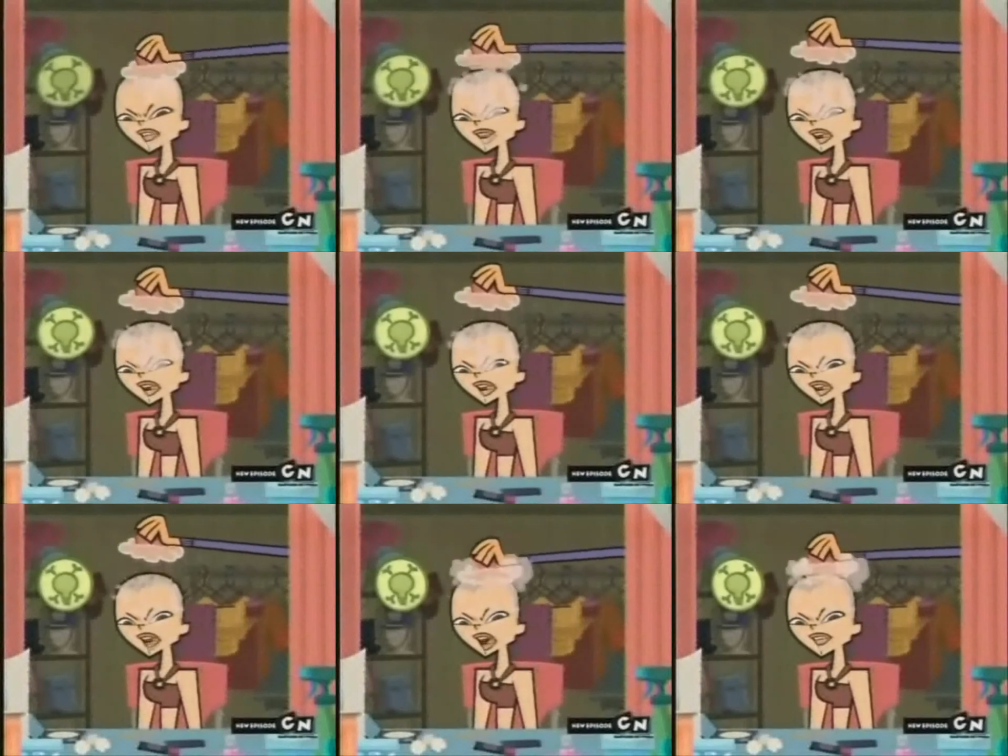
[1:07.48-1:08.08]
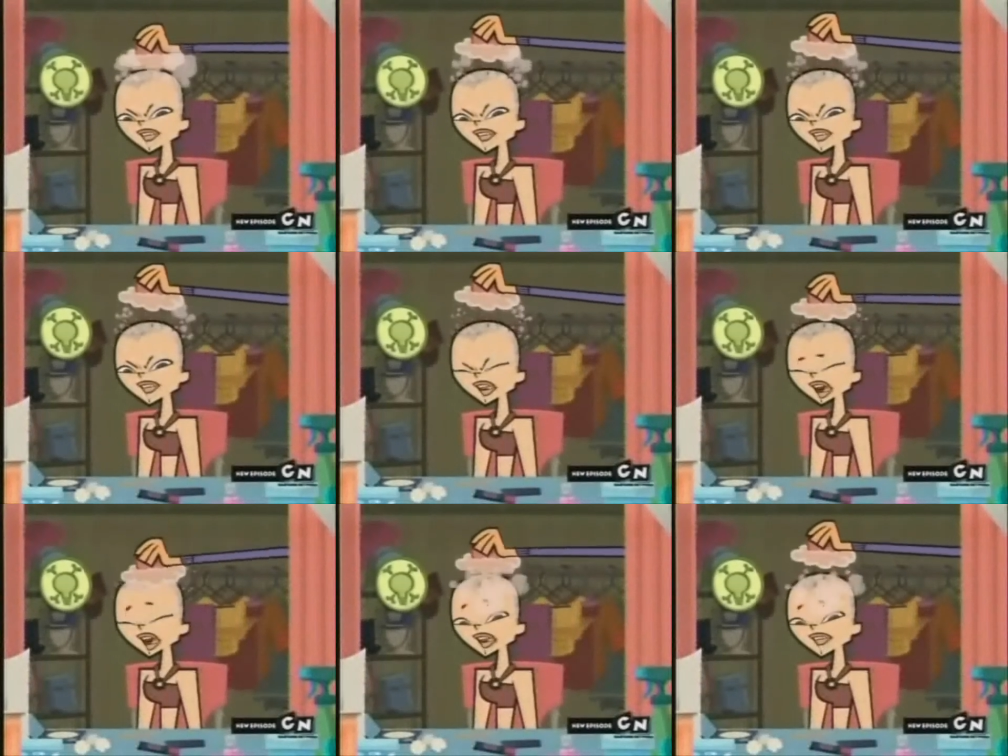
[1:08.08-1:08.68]
me that
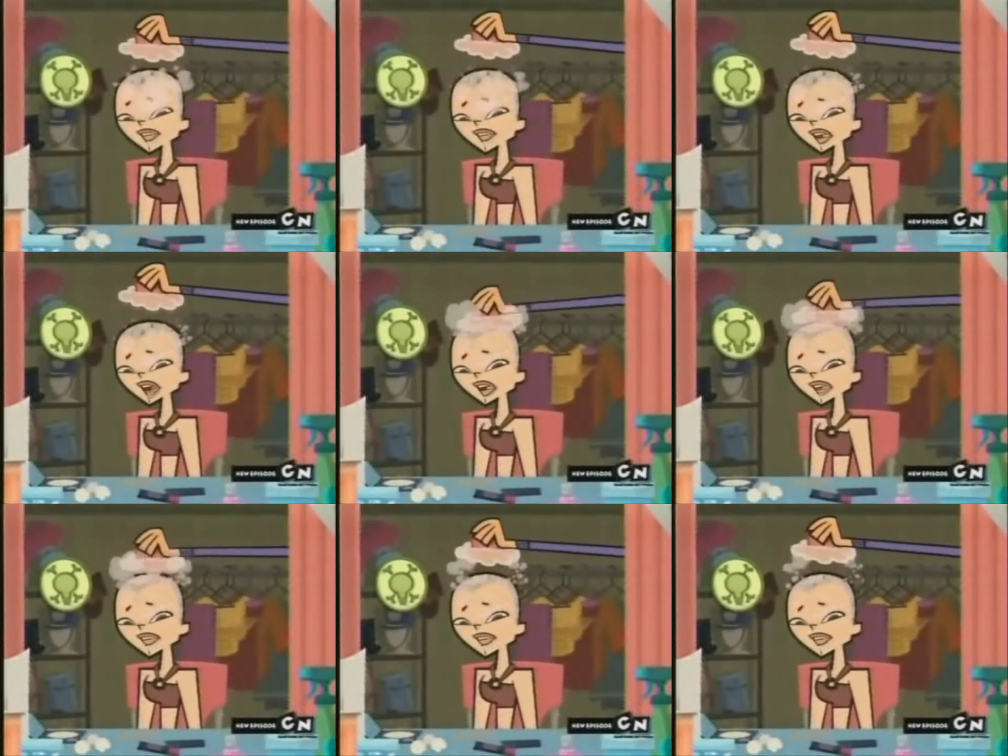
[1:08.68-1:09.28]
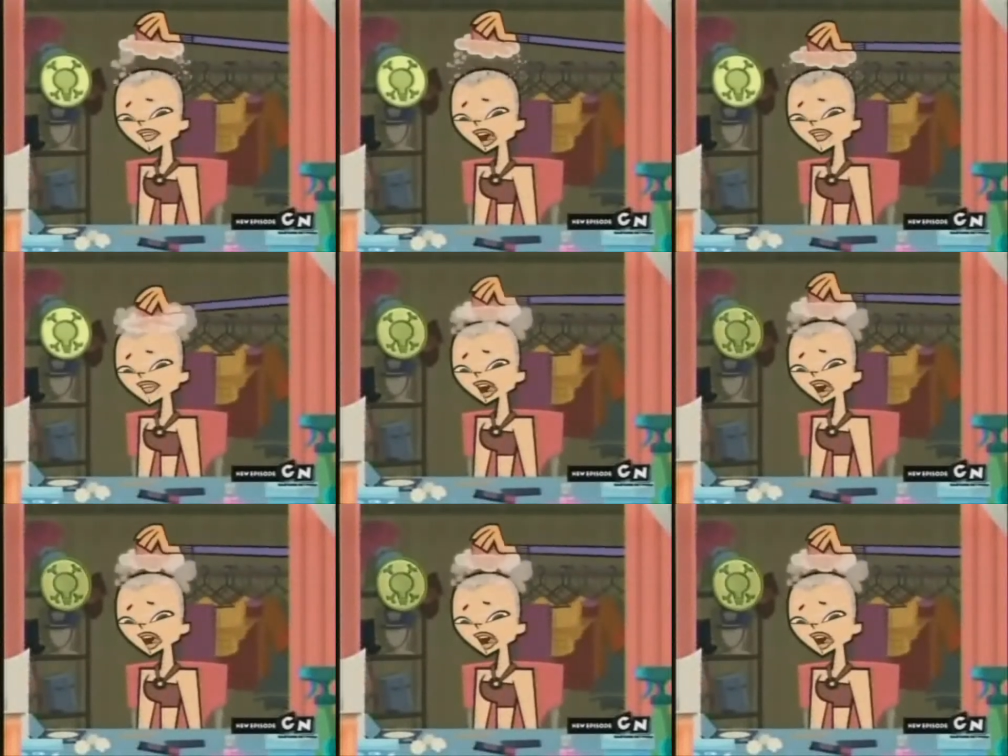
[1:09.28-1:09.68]
Lindsay has